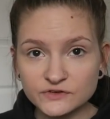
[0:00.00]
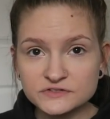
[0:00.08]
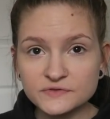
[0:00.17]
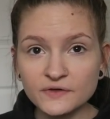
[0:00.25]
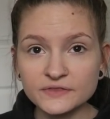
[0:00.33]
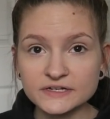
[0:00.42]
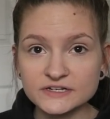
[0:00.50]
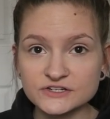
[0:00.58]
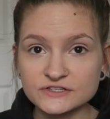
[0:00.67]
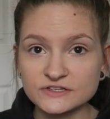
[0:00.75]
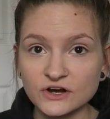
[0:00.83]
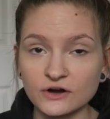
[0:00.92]
First of all, the
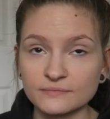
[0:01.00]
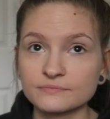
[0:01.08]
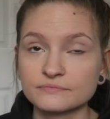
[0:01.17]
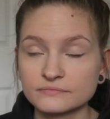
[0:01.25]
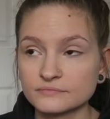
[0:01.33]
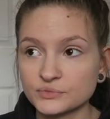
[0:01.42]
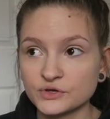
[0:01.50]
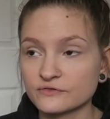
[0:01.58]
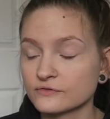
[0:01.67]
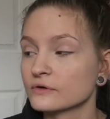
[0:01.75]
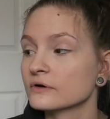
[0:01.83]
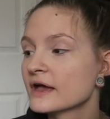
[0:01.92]
editions are
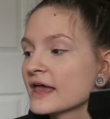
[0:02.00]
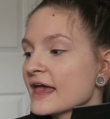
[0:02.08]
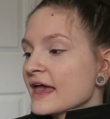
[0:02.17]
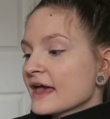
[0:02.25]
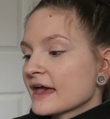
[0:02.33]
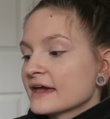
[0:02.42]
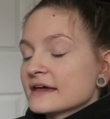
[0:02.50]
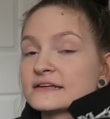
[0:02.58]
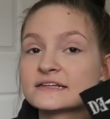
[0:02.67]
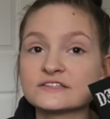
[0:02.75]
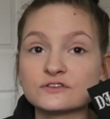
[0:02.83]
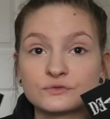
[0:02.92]
beautiful
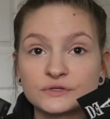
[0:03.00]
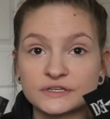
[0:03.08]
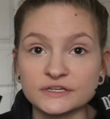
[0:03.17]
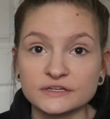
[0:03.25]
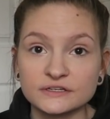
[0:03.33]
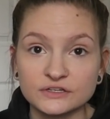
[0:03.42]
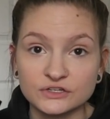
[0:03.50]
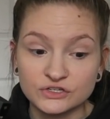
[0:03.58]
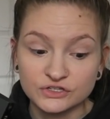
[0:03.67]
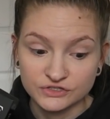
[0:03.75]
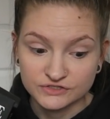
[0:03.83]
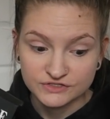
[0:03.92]
and it's a really
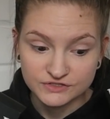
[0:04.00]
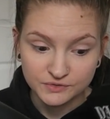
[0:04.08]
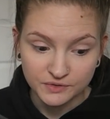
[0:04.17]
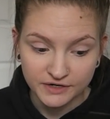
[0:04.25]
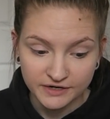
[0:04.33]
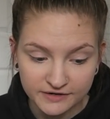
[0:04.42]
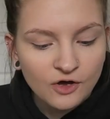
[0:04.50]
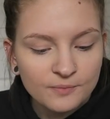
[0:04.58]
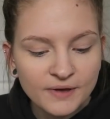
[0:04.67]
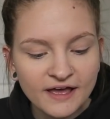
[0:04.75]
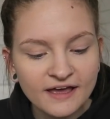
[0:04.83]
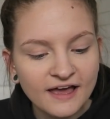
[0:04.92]
good story.
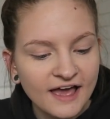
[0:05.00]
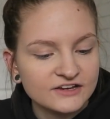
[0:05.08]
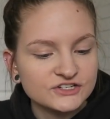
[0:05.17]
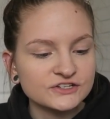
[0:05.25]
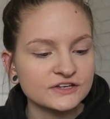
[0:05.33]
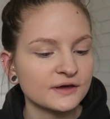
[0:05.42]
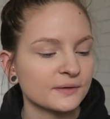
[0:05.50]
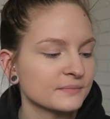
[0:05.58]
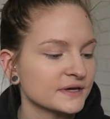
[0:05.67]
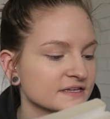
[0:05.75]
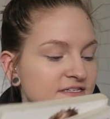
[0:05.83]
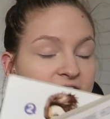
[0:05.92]
Oh, I actually
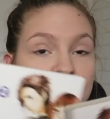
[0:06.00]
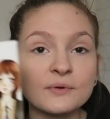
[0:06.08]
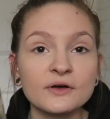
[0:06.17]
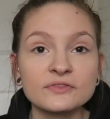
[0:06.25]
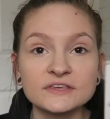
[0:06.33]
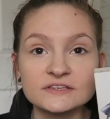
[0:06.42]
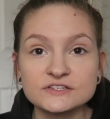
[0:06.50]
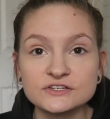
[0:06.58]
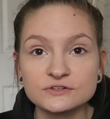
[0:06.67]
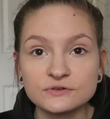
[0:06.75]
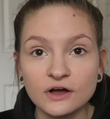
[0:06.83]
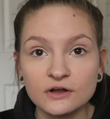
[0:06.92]
missed. I bought these
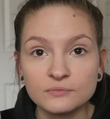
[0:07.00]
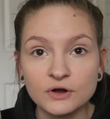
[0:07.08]
2 on